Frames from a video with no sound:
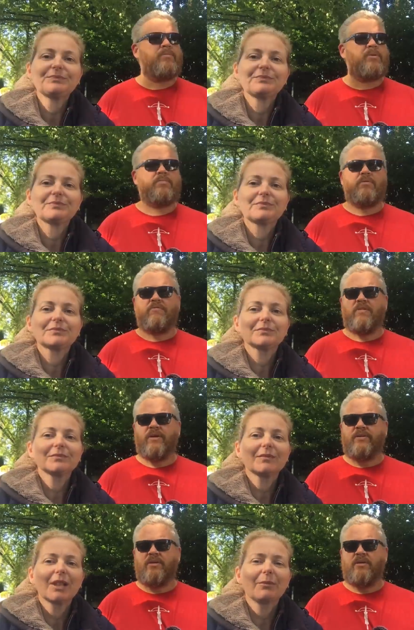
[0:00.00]
Speaker 1: the Marple
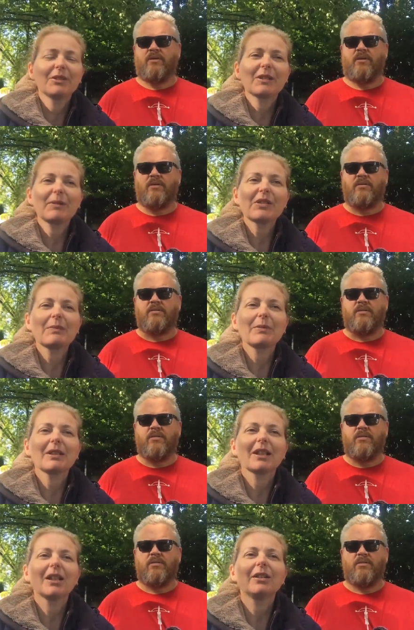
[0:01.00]
Flight.
Speaker 2: Which is on... supposed to be
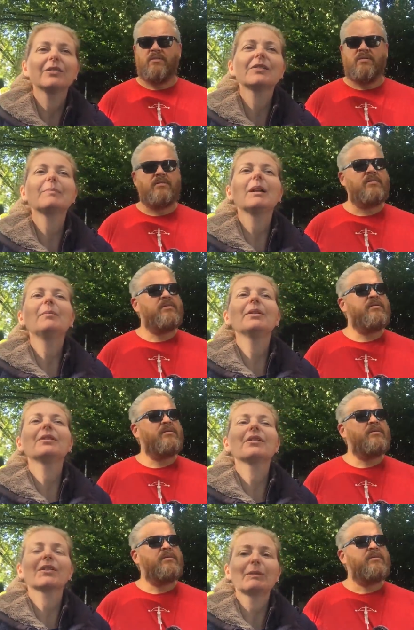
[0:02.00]
closed, but a
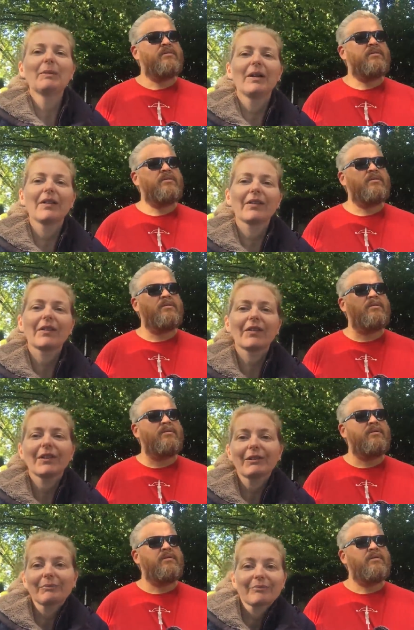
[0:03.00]
boat's just gone past,
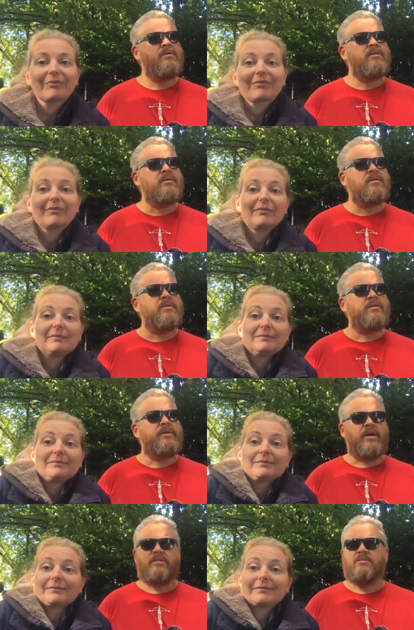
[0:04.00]
so...
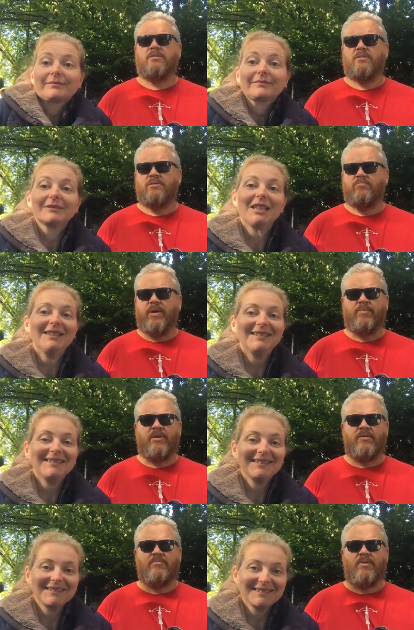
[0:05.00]
Speaker 1: Yes,
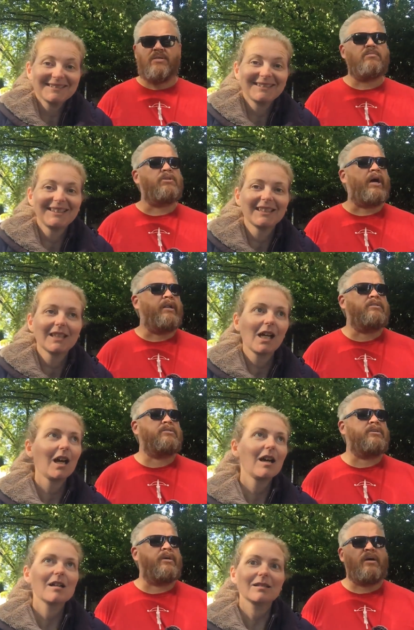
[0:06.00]
maybe, possibly. I
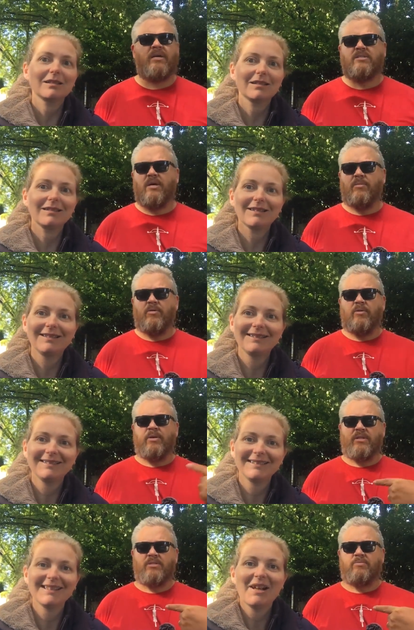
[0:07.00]
didn't see it. I saw a boat
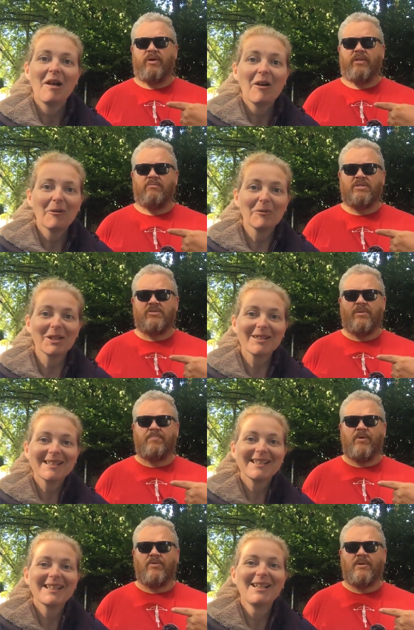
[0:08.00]
going this way that
Speaker 2: was when I
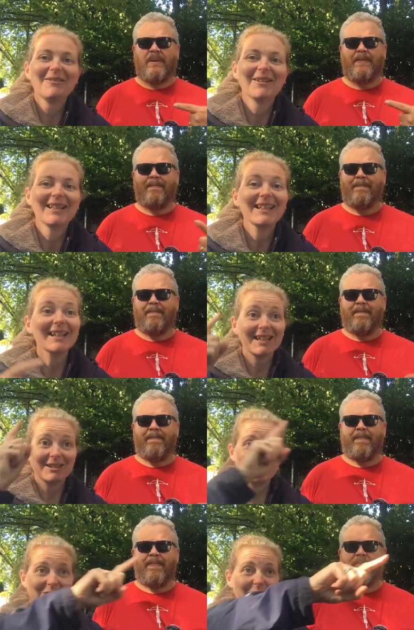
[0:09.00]
see... Yeah,
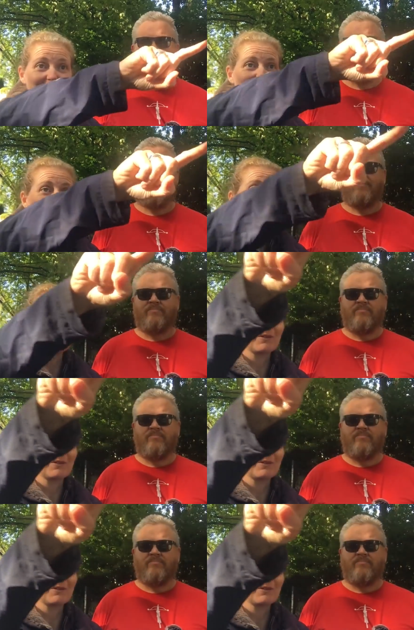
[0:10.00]
and there was a grey boat that